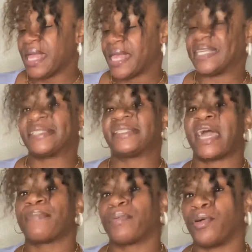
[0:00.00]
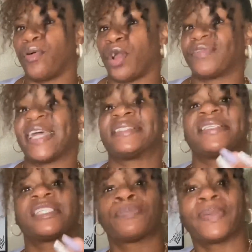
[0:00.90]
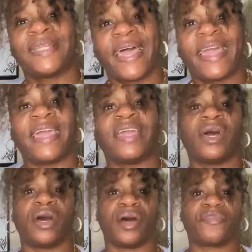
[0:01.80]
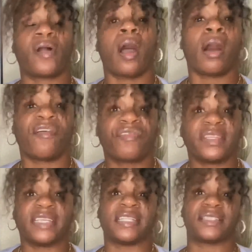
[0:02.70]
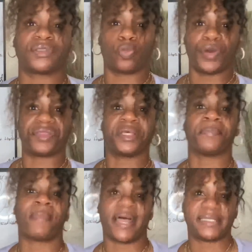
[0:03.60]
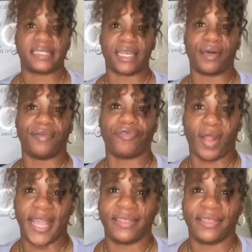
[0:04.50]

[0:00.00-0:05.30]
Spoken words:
example or that display of confidence within myself, right?